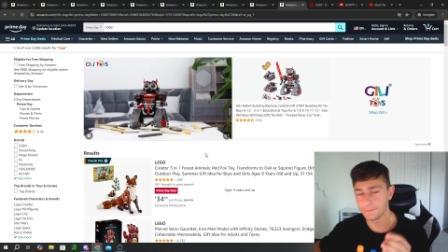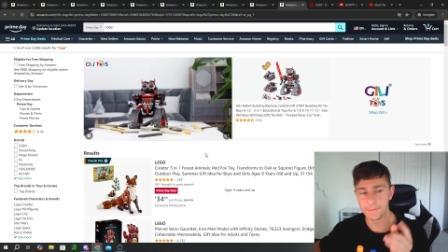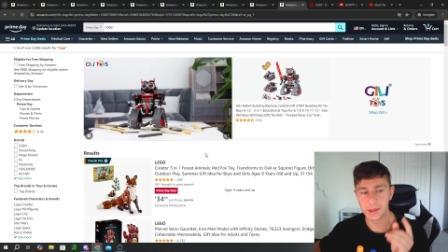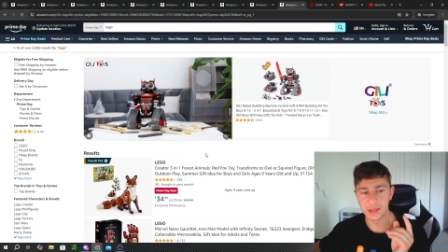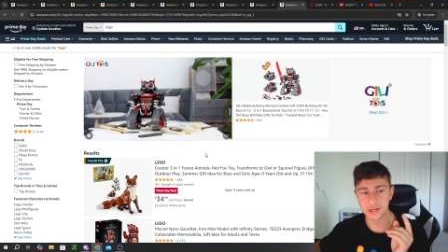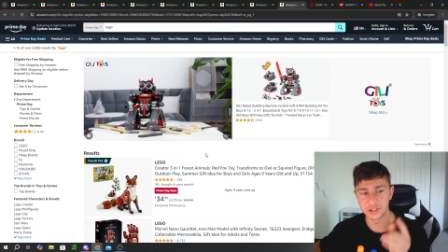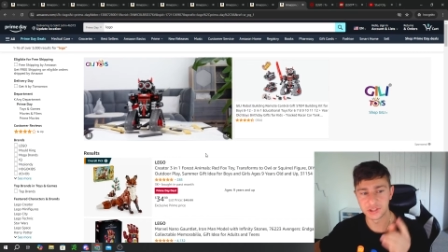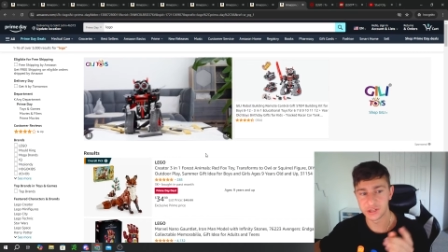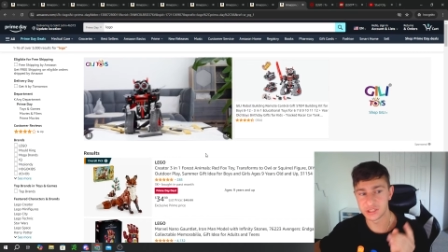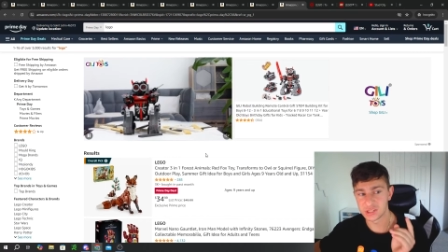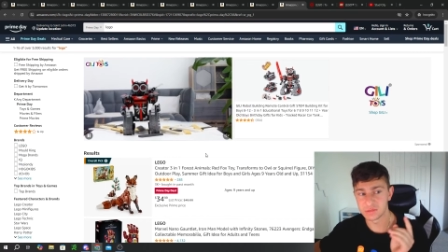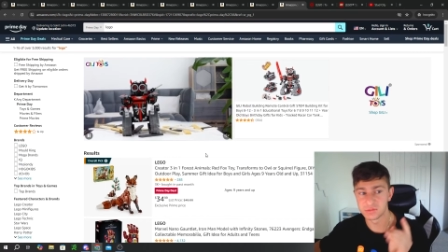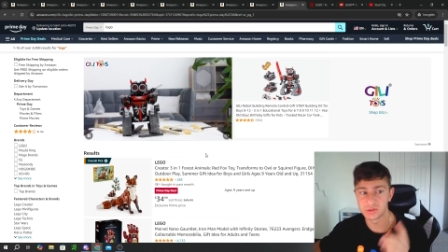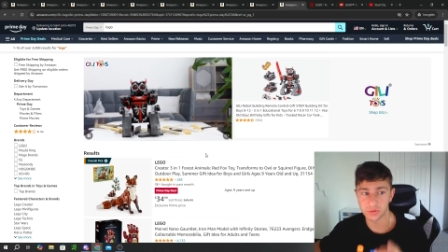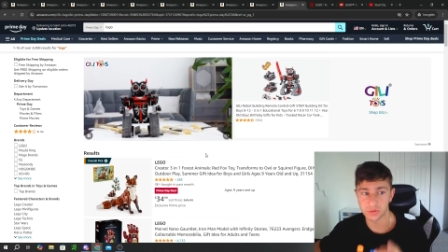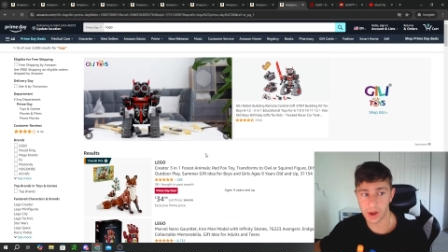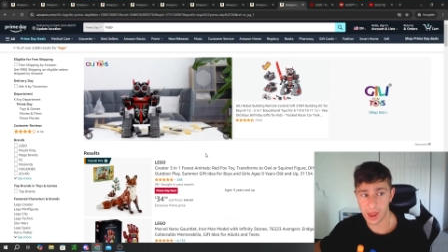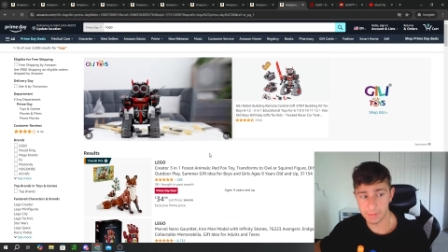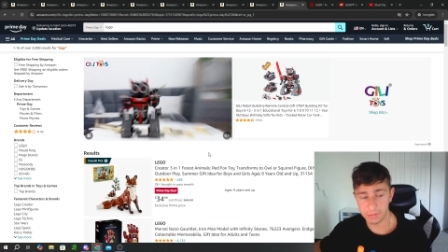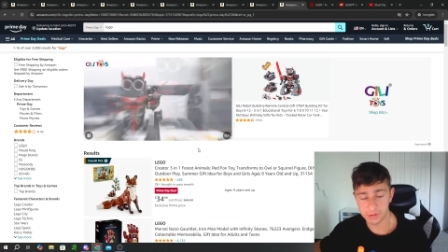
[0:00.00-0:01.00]
make sure to
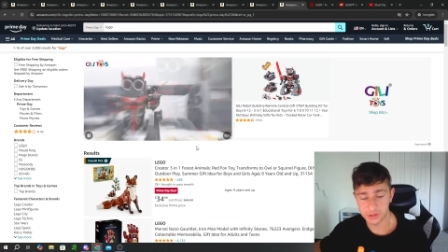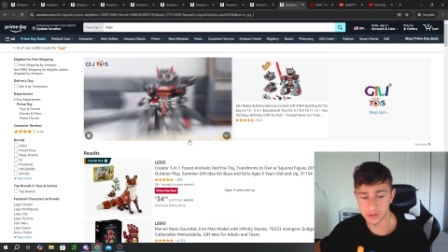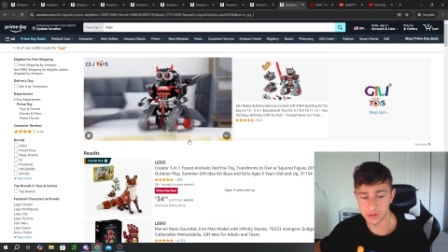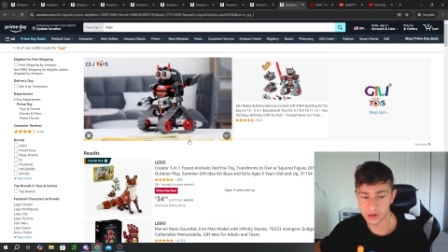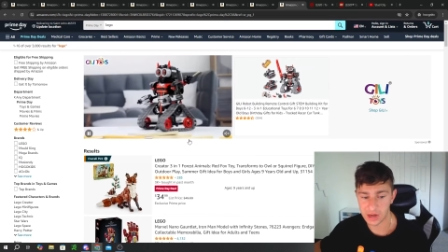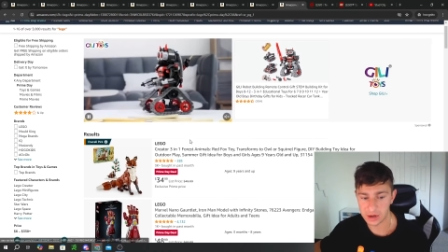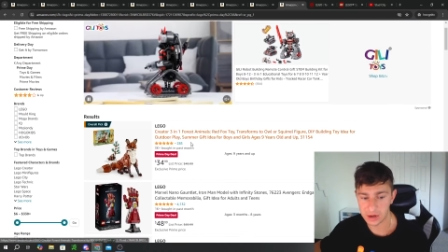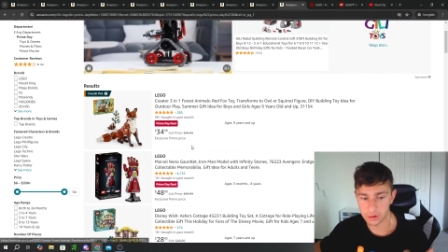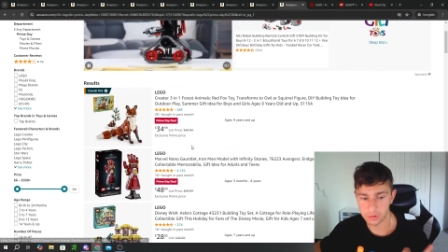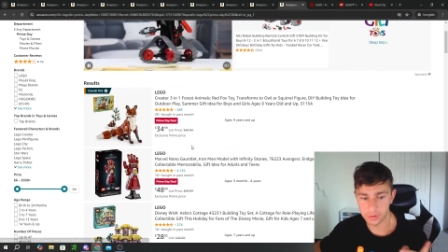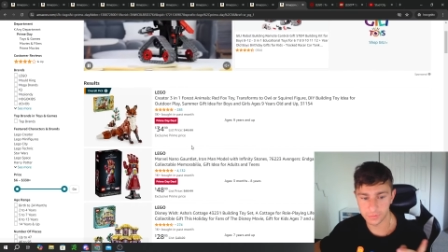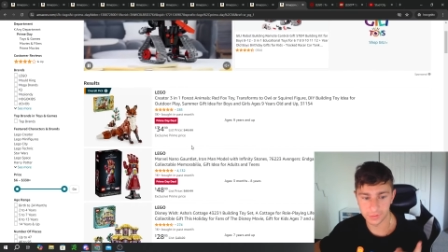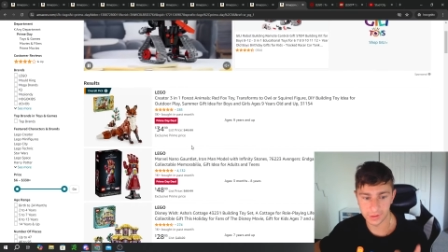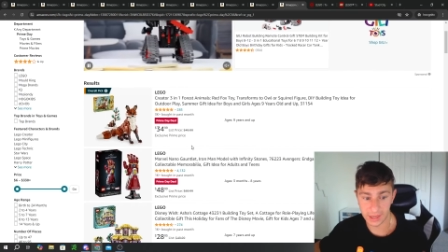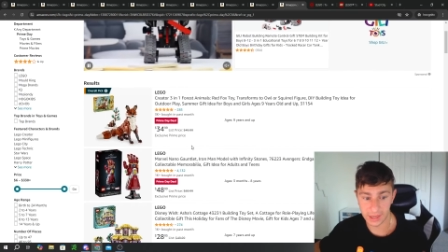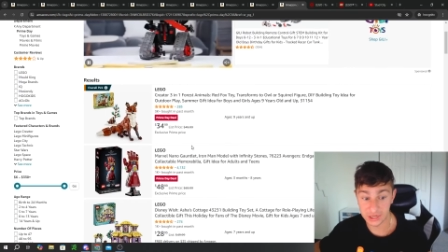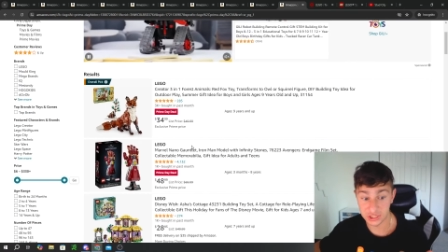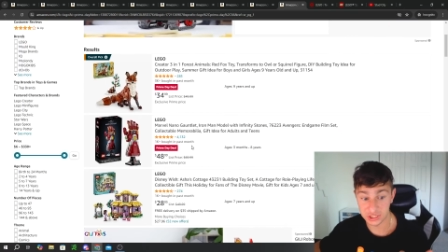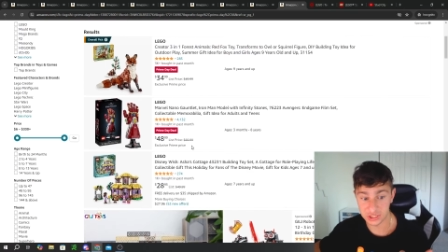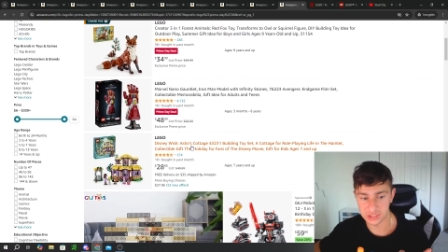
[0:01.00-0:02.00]
subscribe and turn on
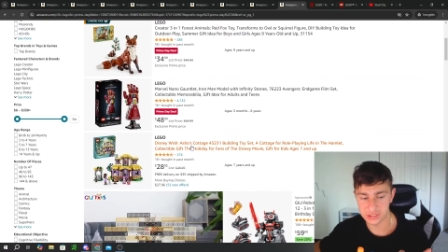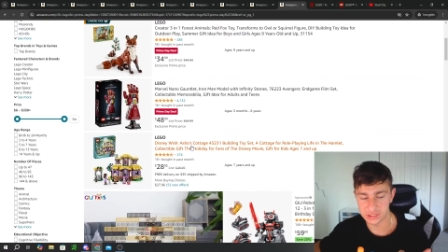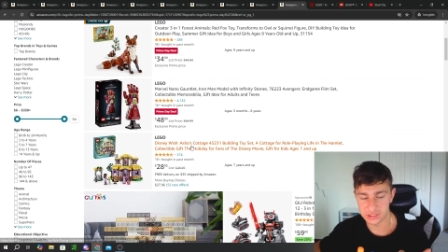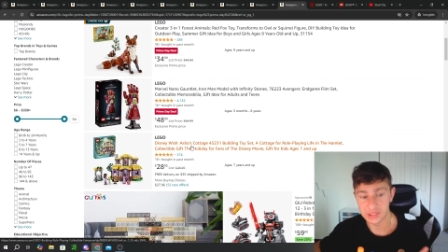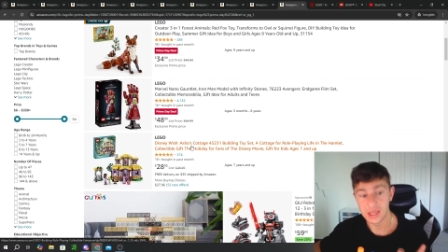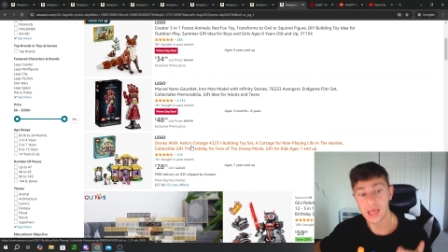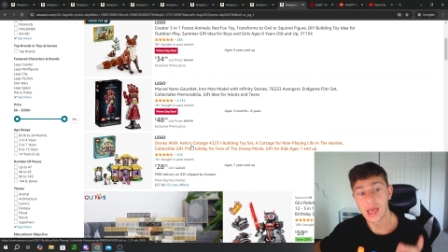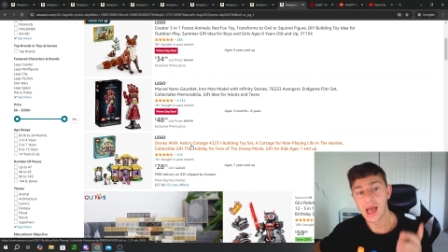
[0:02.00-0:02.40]
notifications.